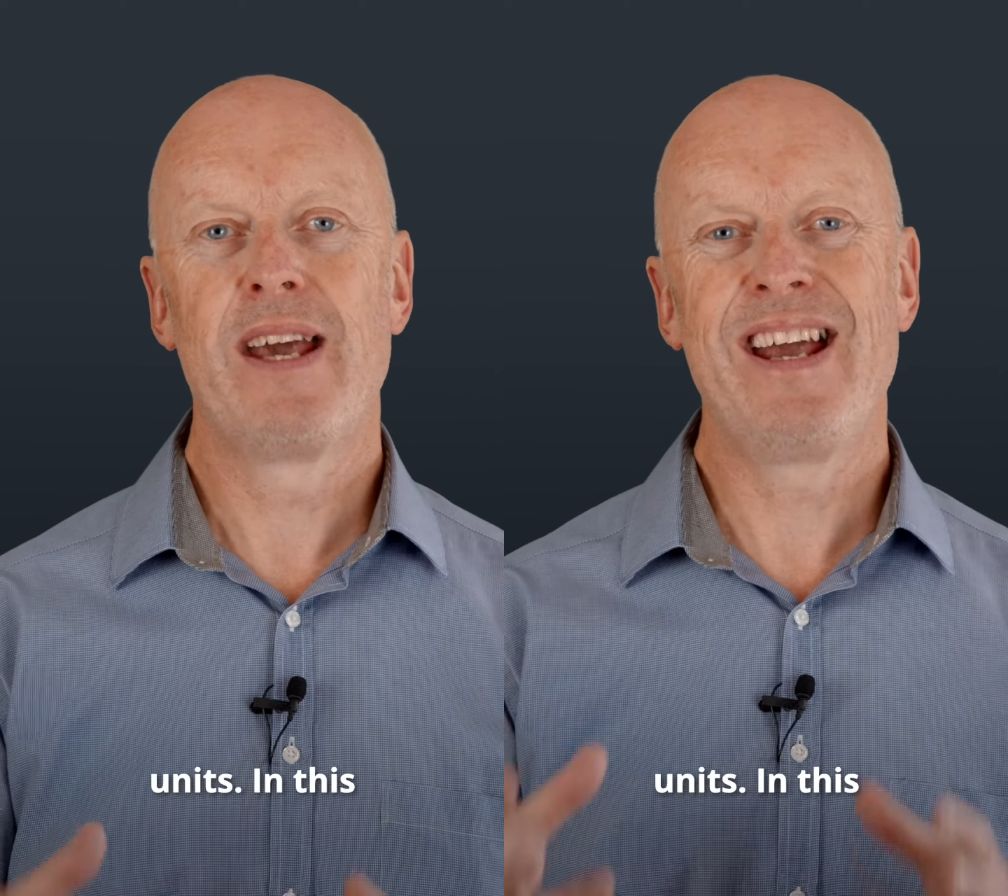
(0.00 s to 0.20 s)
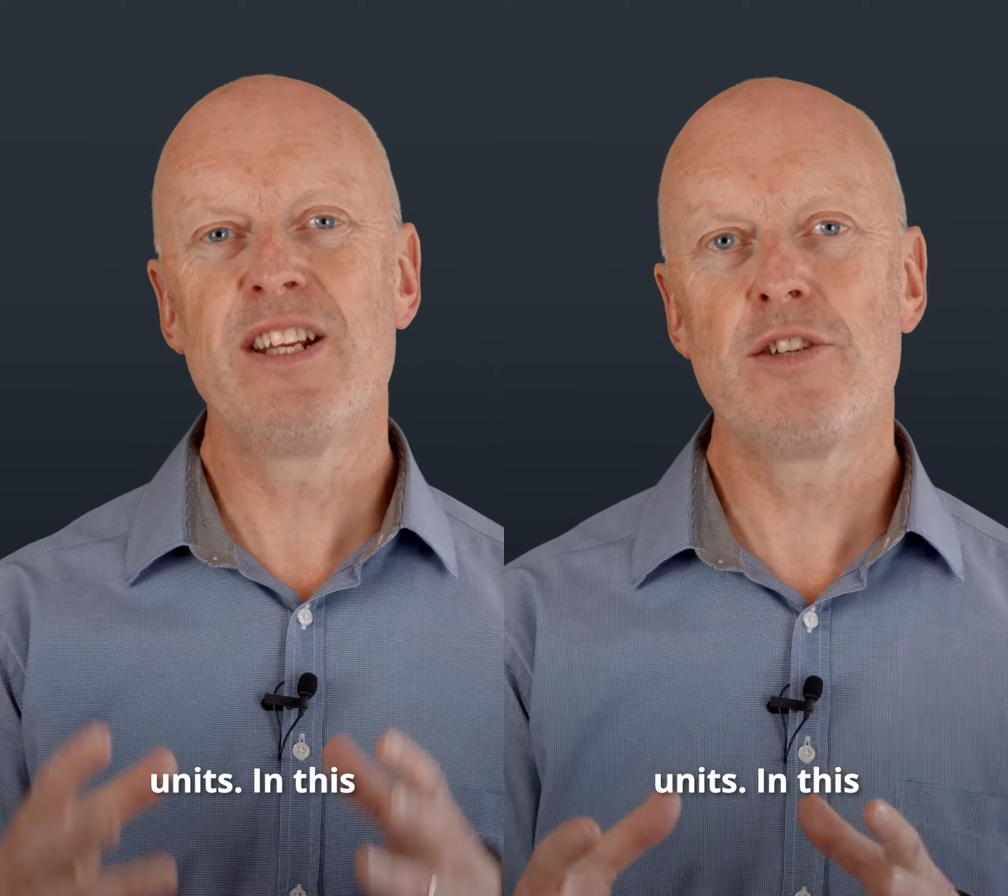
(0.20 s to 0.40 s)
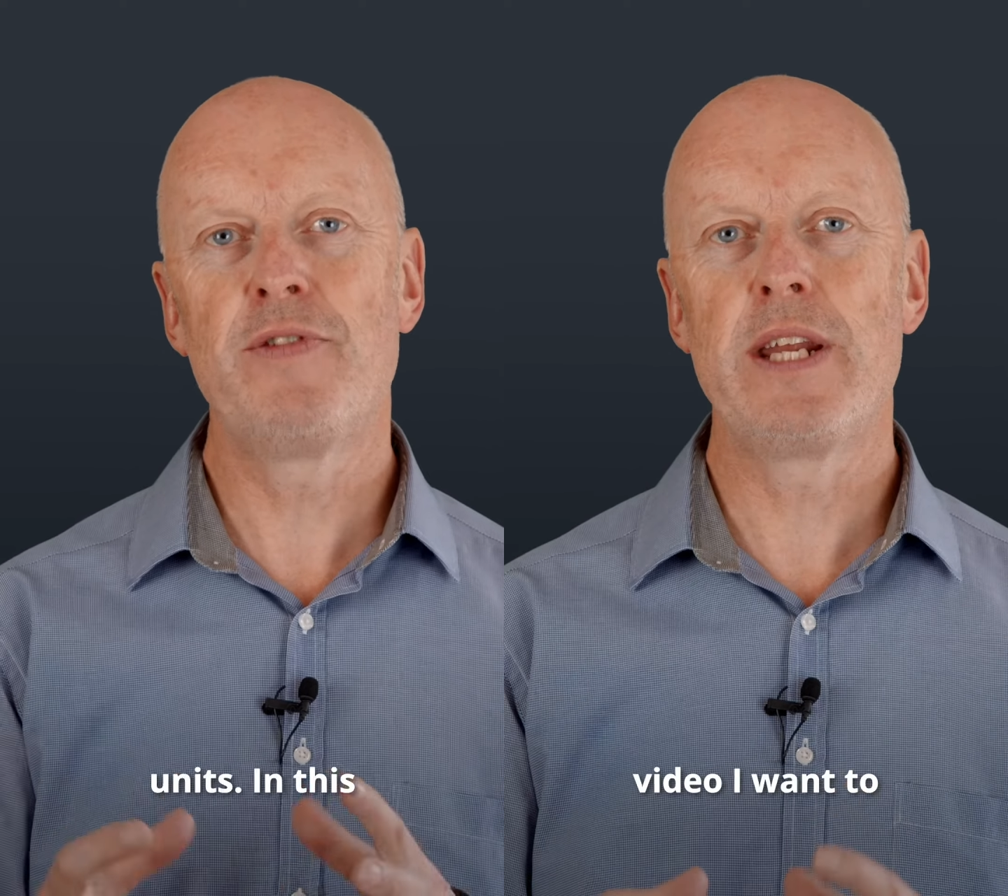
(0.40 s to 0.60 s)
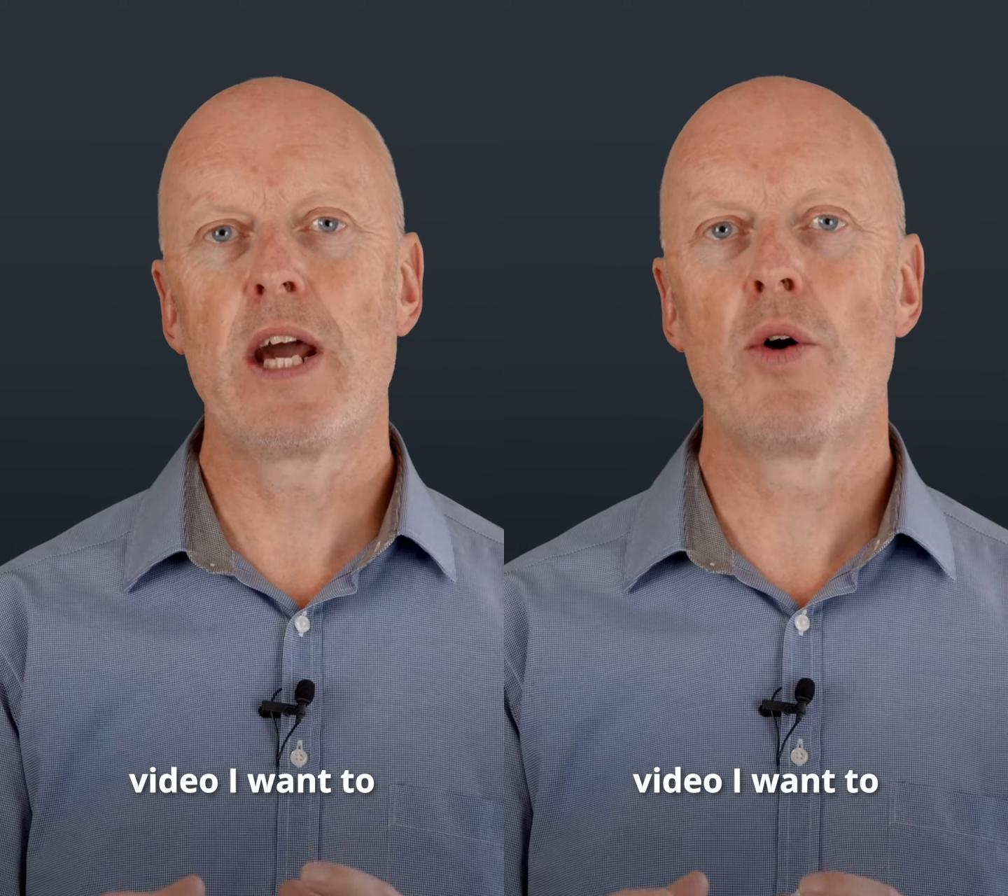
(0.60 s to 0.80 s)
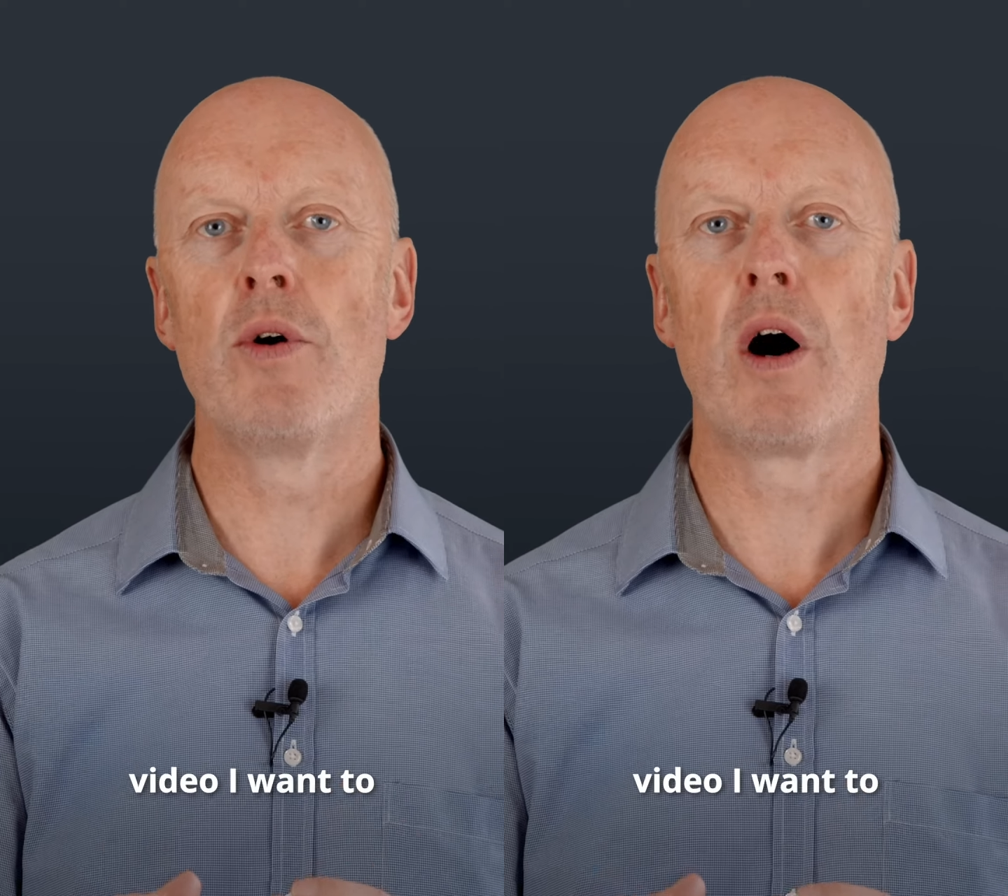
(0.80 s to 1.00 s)
In this
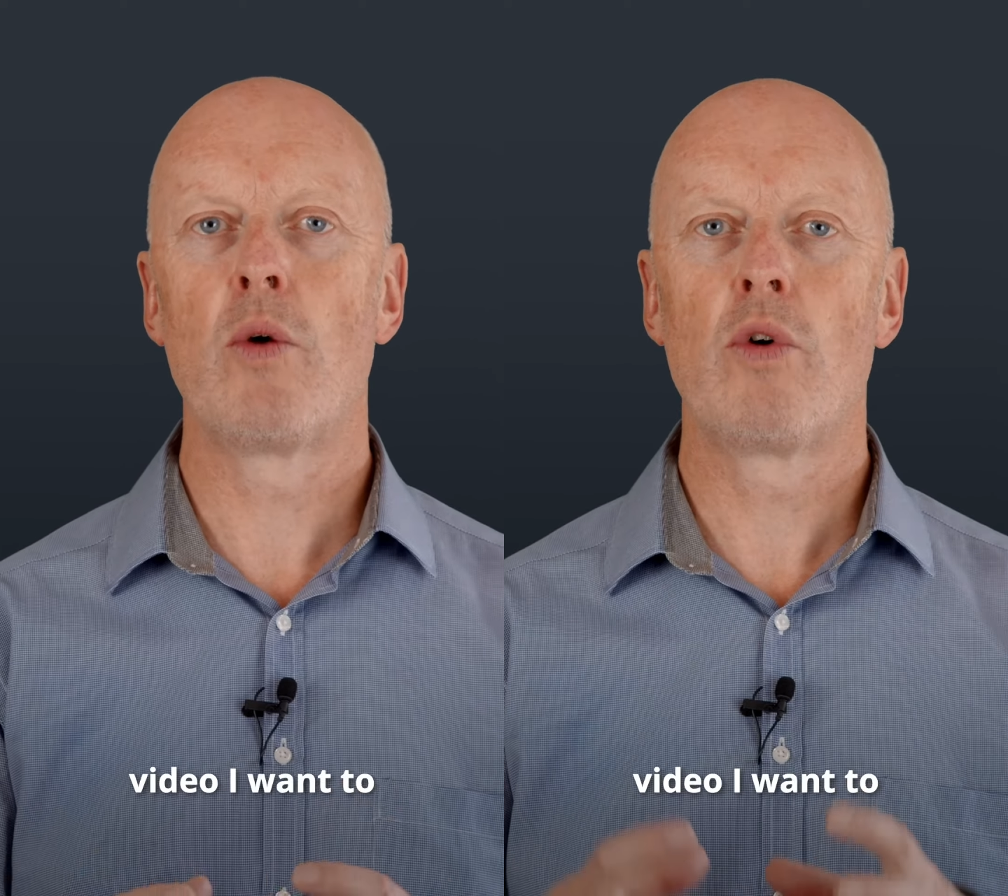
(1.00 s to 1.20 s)
video, I